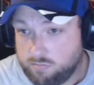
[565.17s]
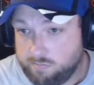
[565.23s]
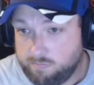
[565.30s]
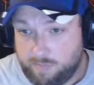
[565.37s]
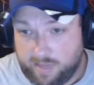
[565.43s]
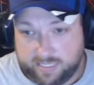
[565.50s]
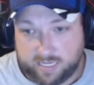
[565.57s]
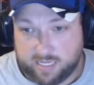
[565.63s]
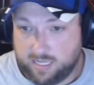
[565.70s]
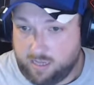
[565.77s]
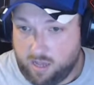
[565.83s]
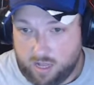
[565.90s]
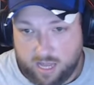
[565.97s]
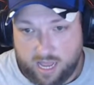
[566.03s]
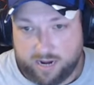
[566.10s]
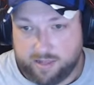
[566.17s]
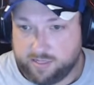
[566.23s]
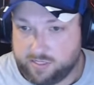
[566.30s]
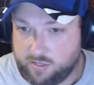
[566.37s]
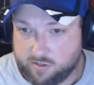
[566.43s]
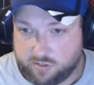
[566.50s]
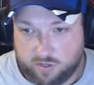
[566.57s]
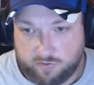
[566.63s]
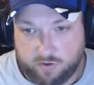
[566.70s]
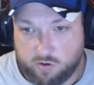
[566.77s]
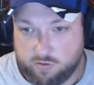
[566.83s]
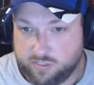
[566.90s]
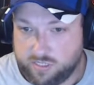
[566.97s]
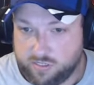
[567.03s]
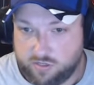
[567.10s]
basically a lot of this other stuff
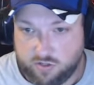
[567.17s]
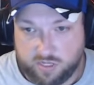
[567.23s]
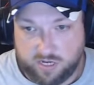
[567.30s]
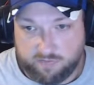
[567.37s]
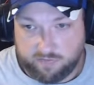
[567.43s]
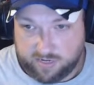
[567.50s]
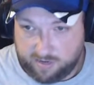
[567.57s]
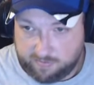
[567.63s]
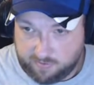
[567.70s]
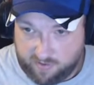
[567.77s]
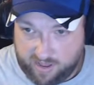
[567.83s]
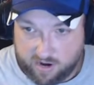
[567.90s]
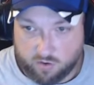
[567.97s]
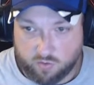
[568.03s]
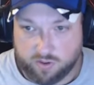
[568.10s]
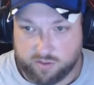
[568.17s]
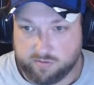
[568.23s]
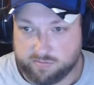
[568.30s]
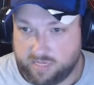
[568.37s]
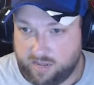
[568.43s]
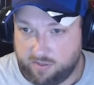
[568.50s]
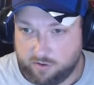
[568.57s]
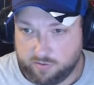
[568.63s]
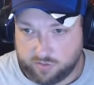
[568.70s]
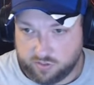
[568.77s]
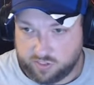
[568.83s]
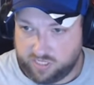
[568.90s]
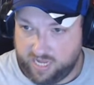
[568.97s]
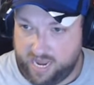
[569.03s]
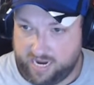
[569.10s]
goes into the different types of algorithms, how those are
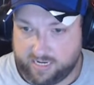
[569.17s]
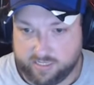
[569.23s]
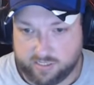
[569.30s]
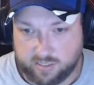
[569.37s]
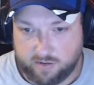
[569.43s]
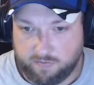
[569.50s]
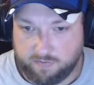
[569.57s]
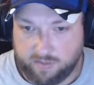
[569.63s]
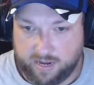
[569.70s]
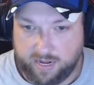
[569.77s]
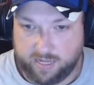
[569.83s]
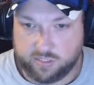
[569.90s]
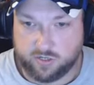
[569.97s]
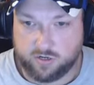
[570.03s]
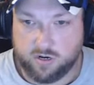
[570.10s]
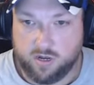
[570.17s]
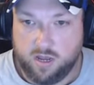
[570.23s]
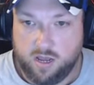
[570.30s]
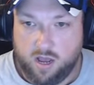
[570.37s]
stacked and stuff of that nature.